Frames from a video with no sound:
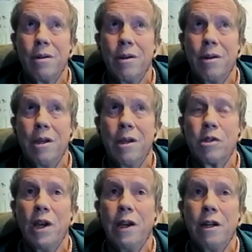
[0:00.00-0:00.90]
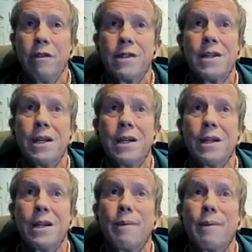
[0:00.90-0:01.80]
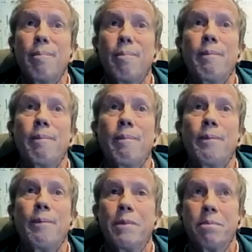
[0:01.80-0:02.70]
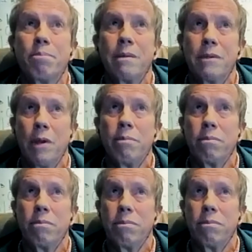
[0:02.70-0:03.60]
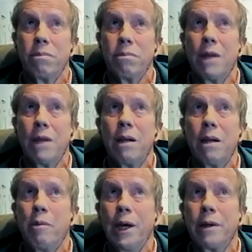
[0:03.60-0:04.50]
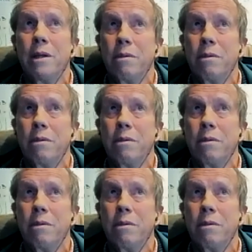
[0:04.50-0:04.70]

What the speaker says: So he was way ahead of his time, but you know that may come about.